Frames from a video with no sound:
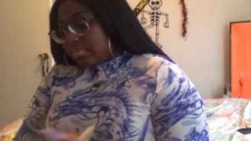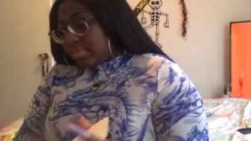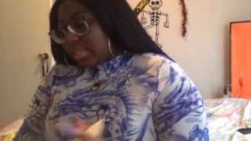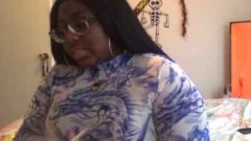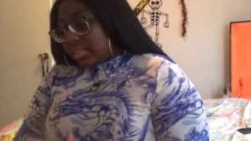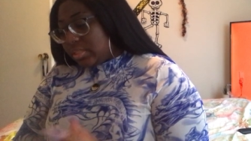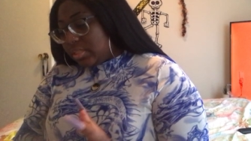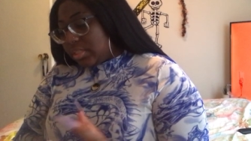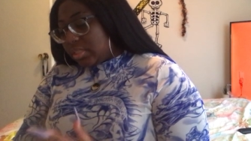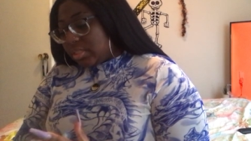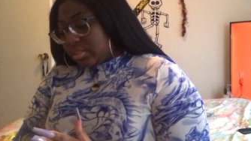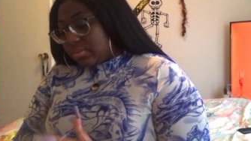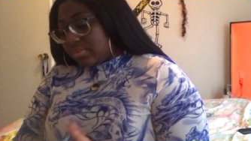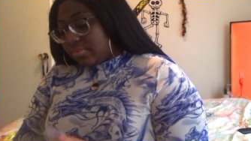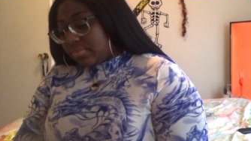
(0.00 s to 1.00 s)
Messages
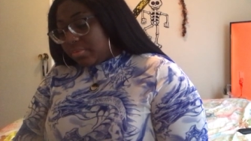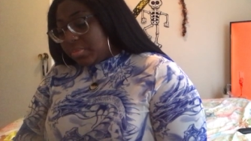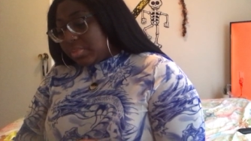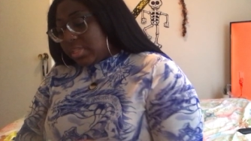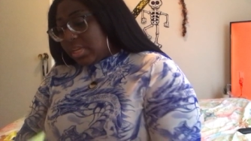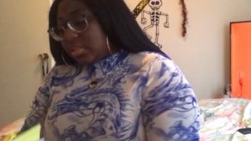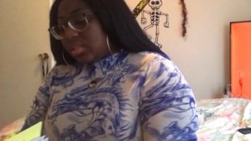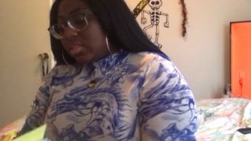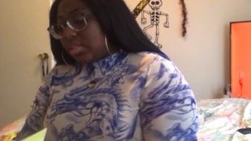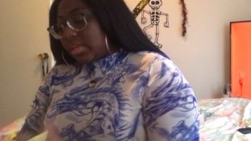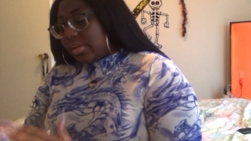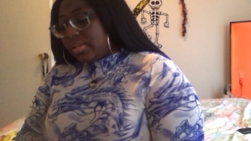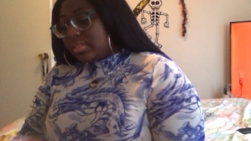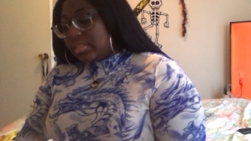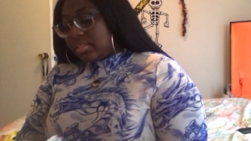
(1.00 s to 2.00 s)
from
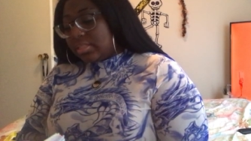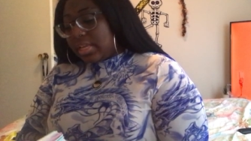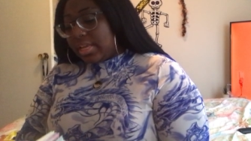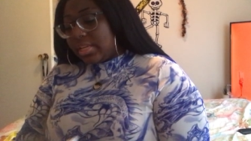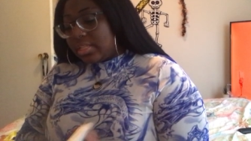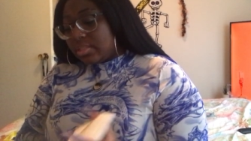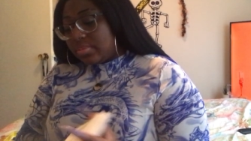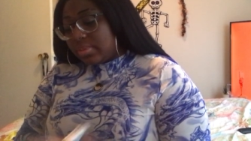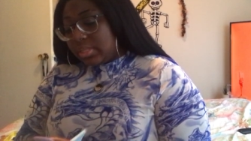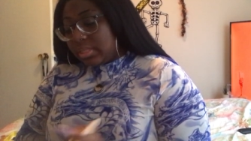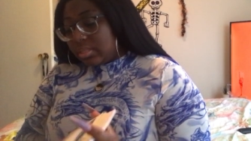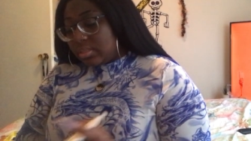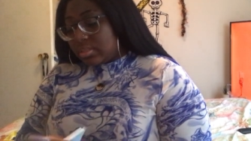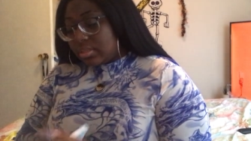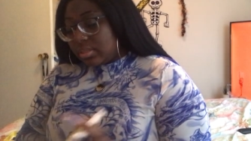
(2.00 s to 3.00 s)
Sagittarius' ex,
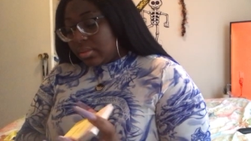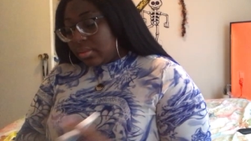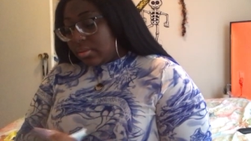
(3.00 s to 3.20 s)
please.